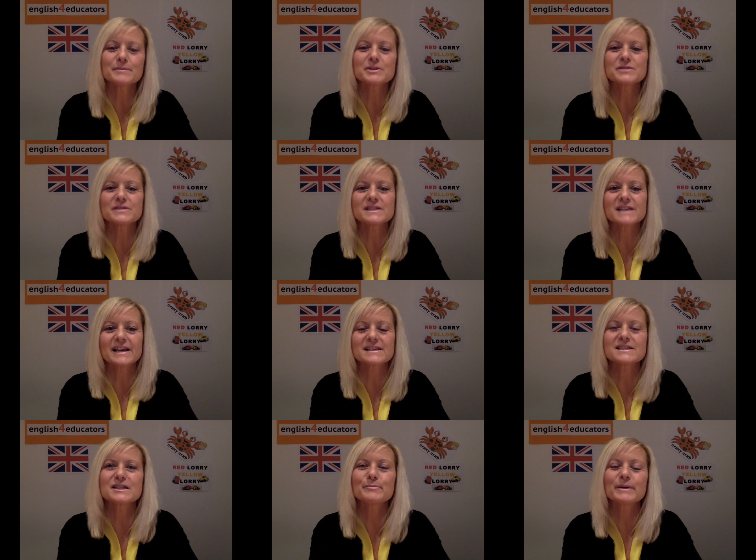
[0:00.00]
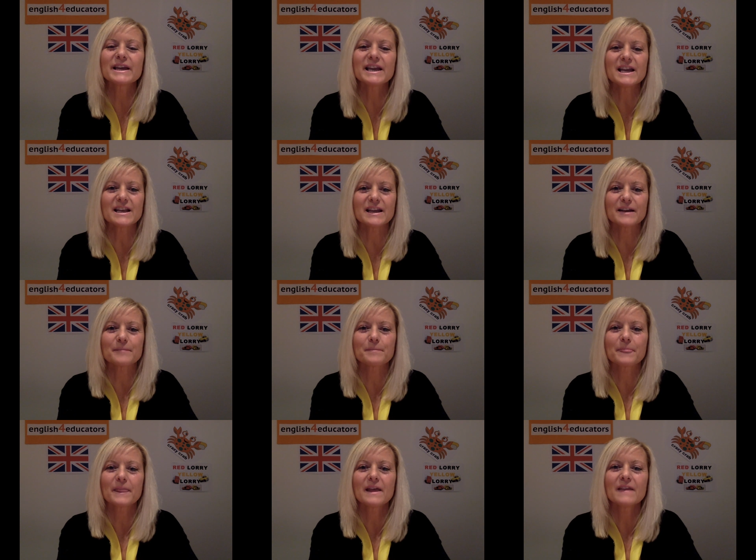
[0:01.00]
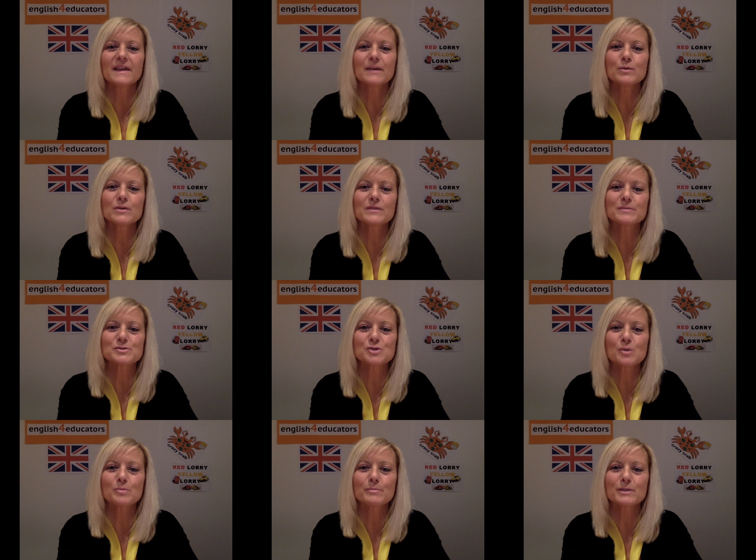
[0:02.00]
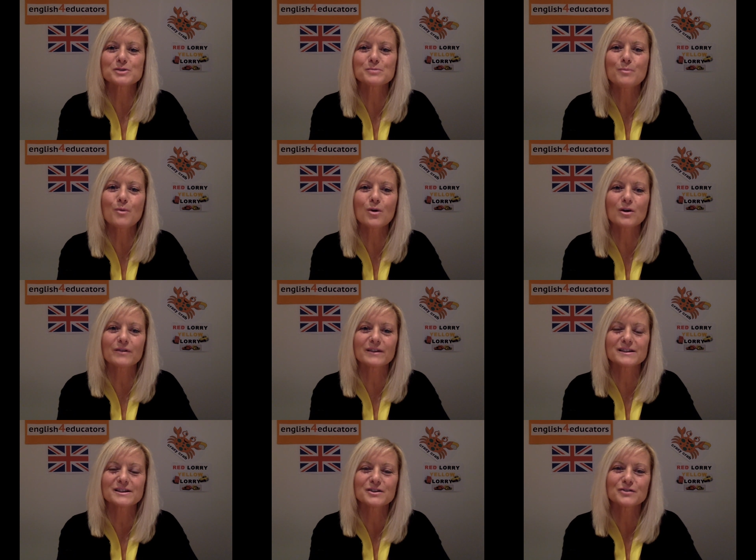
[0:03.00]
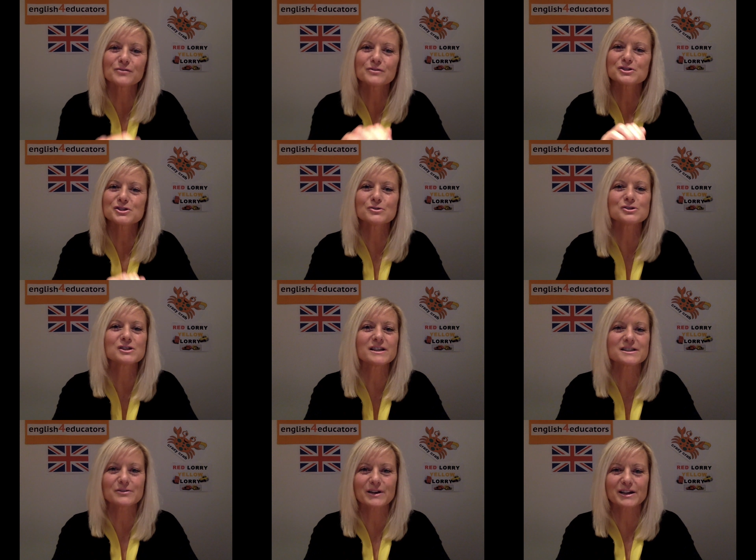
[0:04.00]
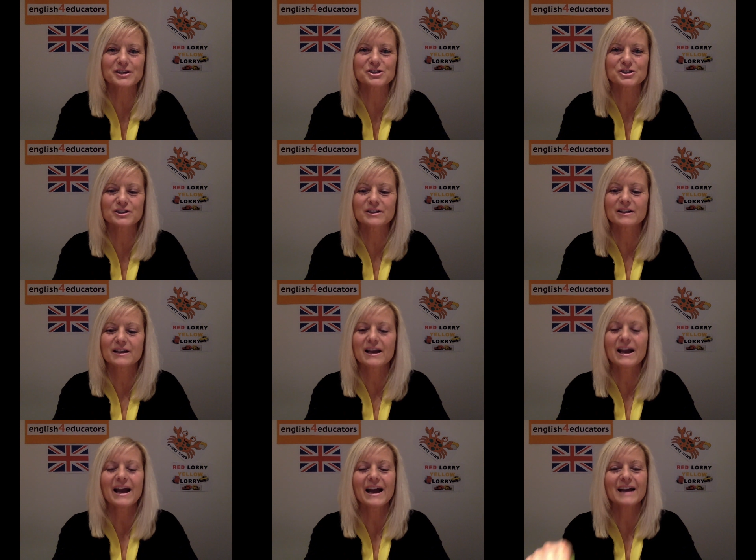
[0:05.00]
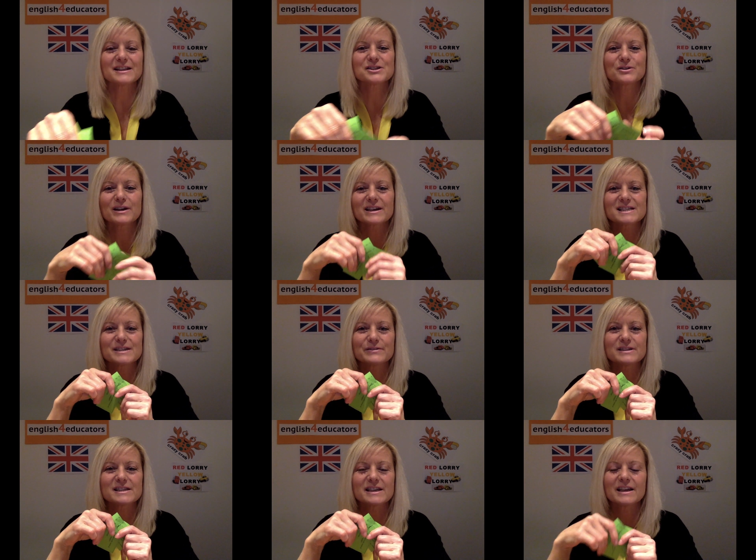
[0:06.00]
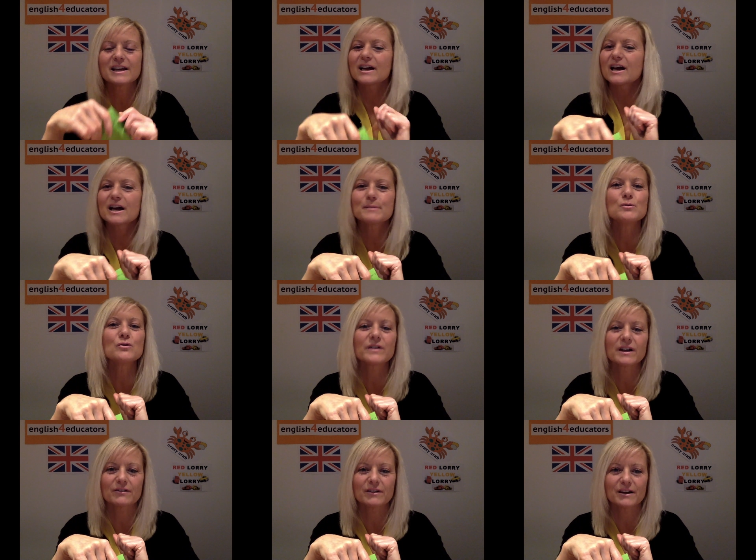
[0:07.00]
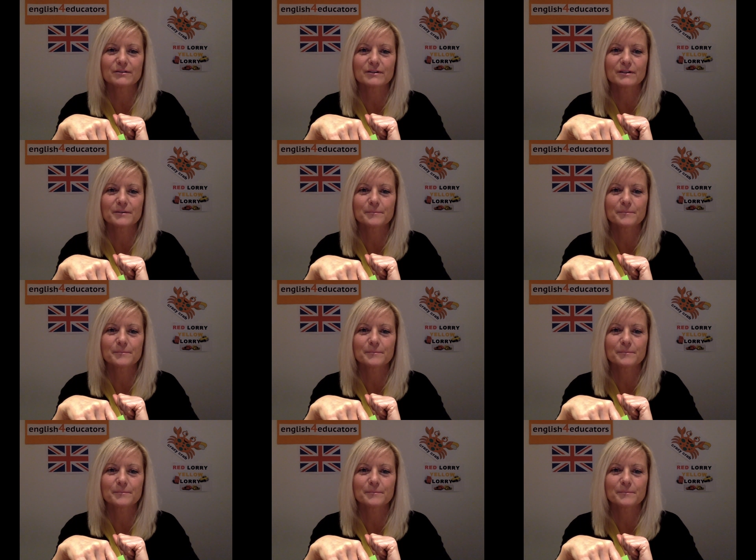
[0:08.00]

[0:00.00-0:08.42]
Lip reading: much of the text in the beginning, they would have absorbed much more of it through the social interaction, hands-on activity, and moving around.